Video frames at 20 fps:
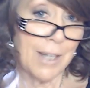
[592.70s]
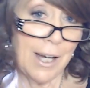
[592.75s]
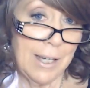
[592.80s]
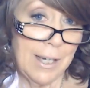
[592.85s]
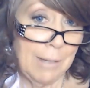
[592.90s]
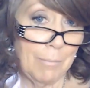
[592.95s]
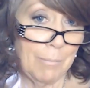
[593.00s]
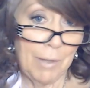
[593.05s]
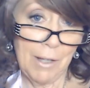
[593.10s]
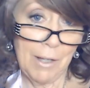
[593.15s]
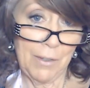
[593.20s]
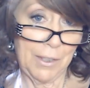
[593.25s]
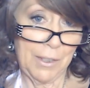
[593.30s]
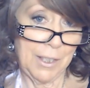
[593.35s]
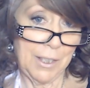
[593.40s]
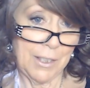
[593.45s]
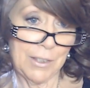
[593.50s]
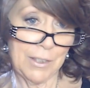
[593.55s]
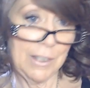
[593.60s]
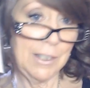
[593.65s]
I am loving
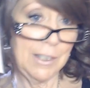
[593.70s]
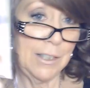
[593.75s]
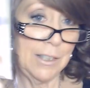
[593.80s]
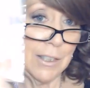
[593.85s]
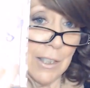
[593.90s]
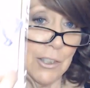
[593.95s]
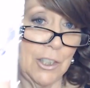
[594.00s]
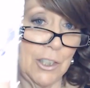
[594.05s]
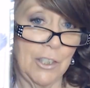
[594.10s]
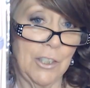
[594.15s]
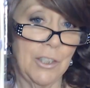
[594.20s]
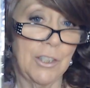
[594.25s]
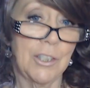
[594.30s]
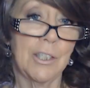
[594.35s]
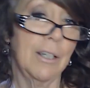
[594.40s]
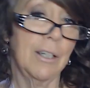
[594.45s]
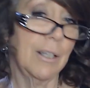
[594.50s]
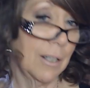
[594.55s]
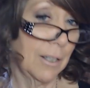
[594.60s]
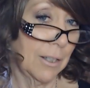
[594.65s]
this. These are just,
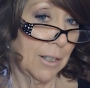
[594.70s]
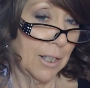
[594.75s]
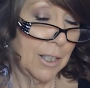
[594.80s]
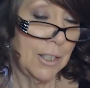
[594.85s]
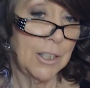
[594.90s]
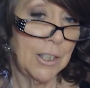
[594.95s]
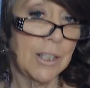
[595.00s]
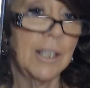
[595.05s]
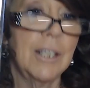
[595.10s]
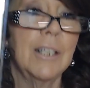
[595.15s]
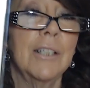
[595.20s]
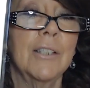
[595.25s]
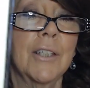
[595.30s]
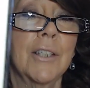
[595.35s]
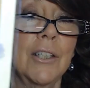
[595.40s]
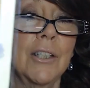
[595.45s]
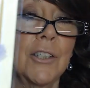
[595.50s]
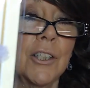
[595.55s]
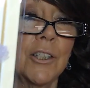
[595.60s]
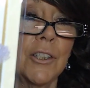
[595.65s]
this, these
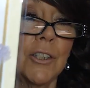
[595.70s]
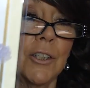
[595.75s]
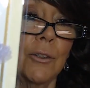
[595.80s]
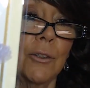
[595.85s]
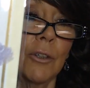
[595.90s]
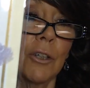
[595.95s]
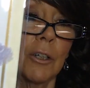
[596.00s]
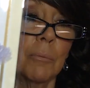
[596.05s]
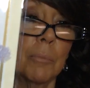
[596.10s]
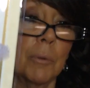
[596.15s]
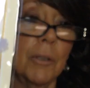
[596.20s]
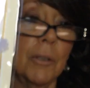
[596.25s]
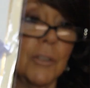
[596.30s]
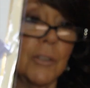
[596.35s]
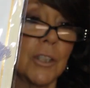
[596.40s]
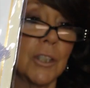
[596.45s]
are just adorable.